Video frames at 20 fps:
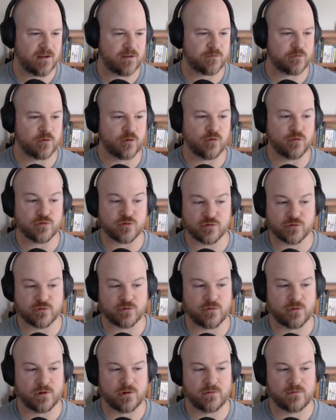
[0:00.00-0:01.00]
of
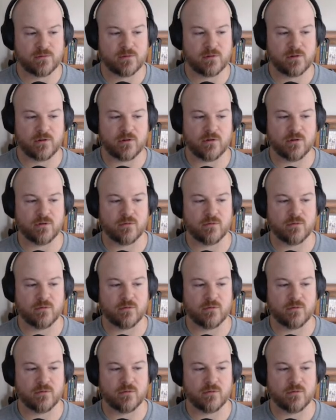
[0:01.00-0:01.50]
cultural or